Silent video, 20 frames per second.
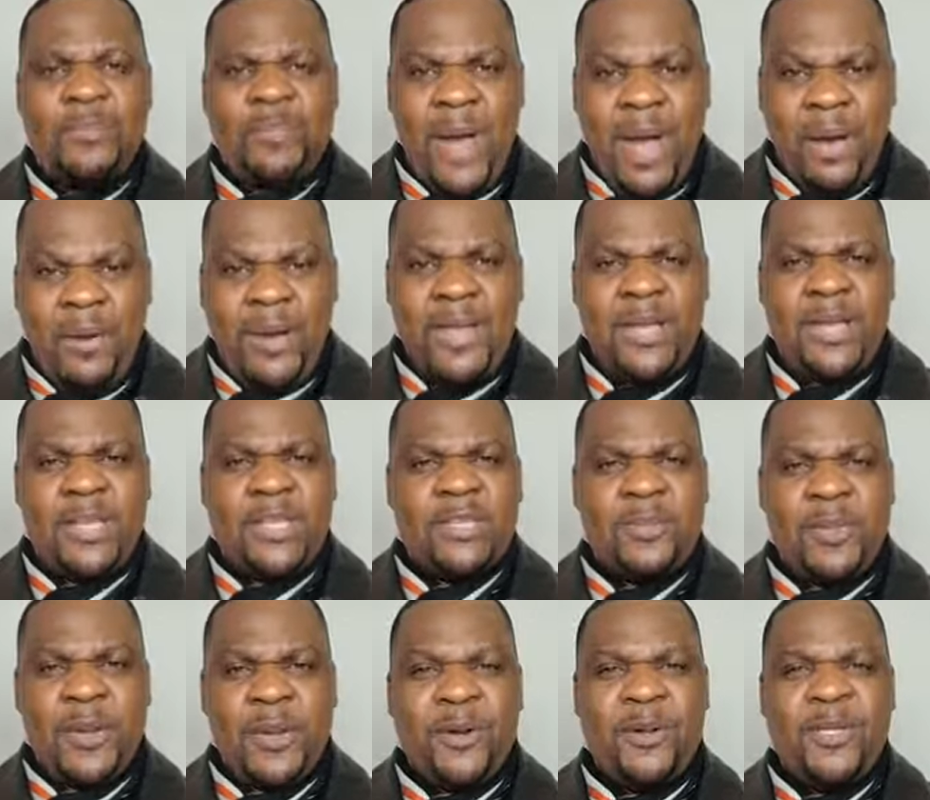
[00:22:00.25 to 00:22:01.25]
power
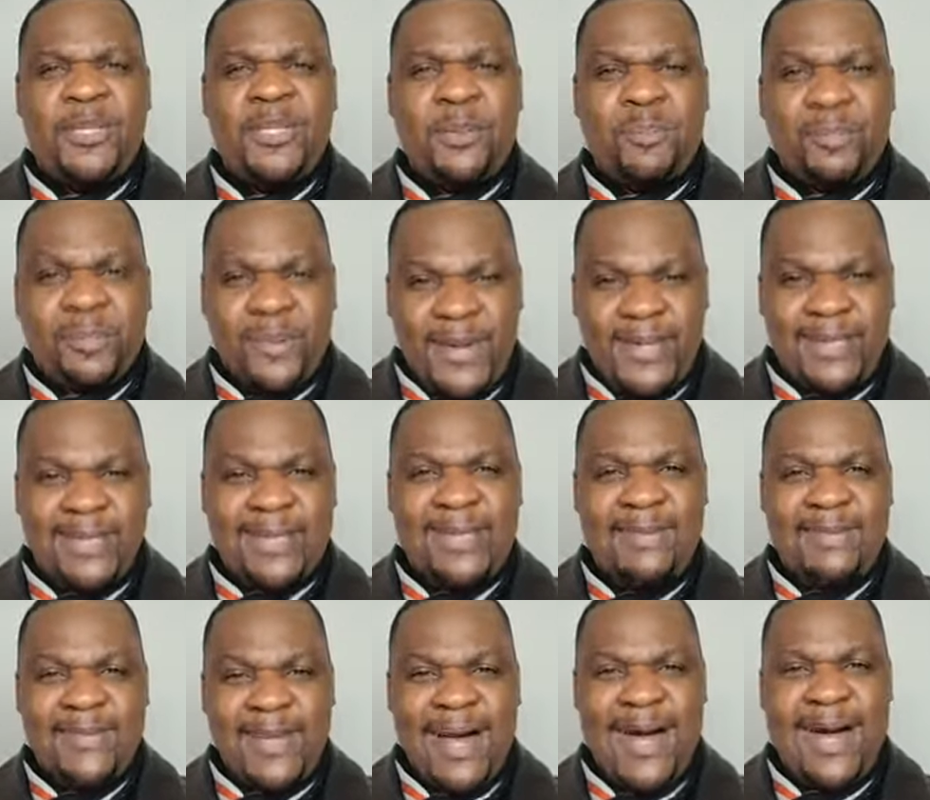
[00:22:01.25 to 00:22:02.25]
is because the presence
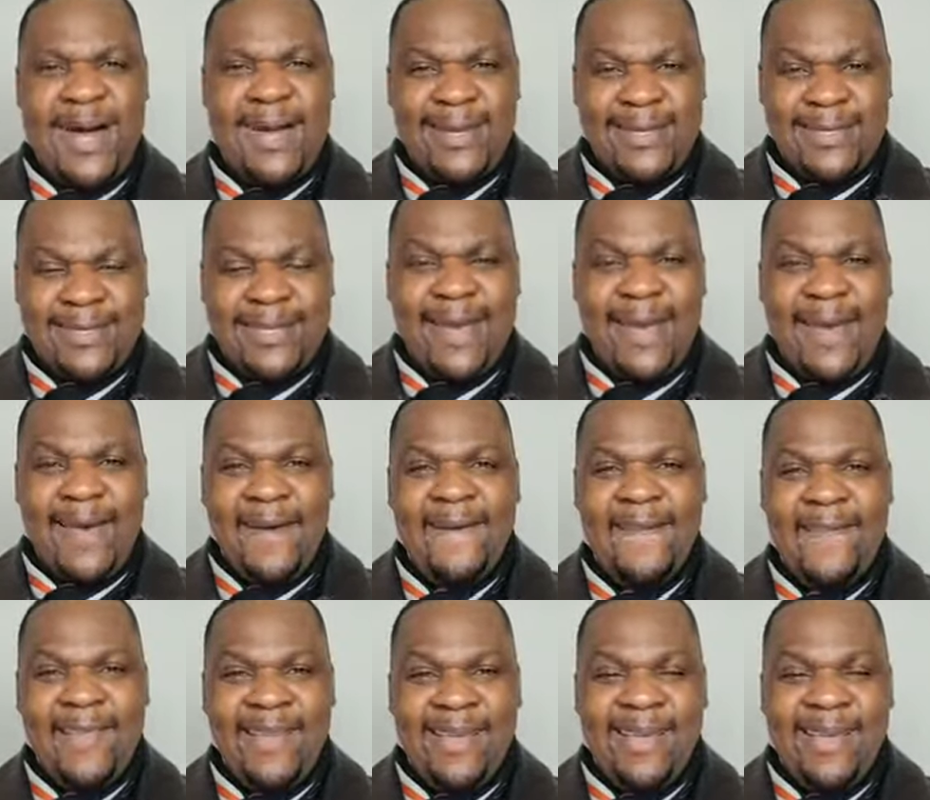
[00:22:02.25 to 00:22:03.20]
of God is there.